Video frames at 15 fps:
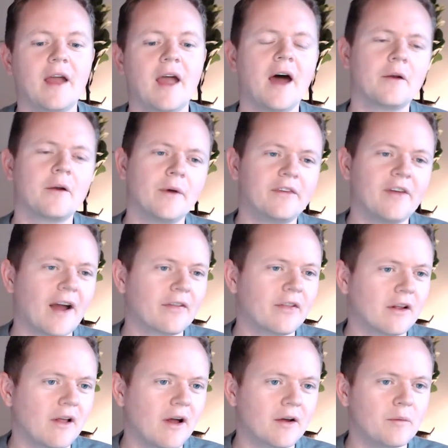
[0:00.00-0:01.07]
how do we attack the
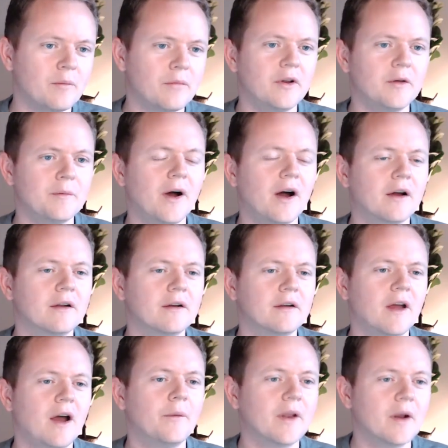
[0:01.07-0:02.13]
cloud computing market?
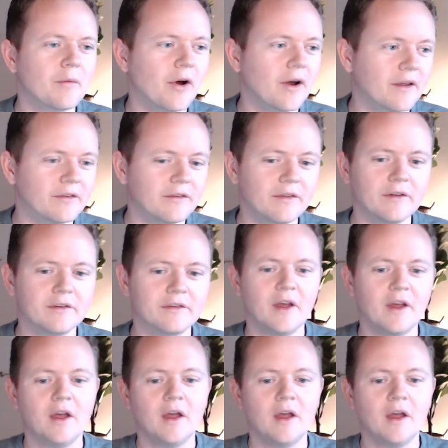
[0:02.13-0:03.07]
How are we going to break into this?